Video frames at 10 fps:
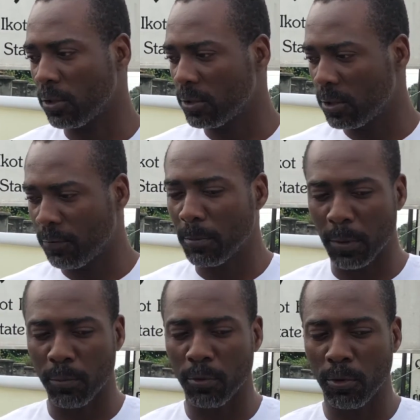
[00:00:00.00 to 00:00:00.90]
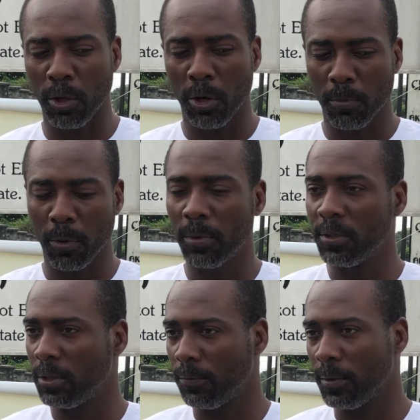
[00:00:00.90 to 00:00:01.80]
From the one you've seen, you've not
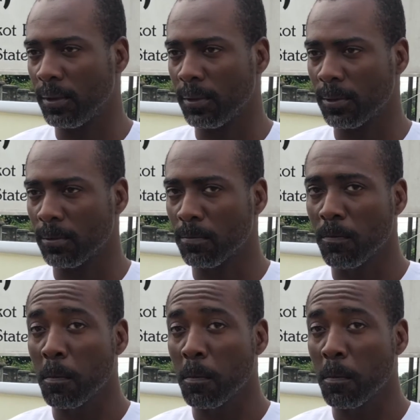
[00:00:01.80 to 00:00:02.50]
seen your votes?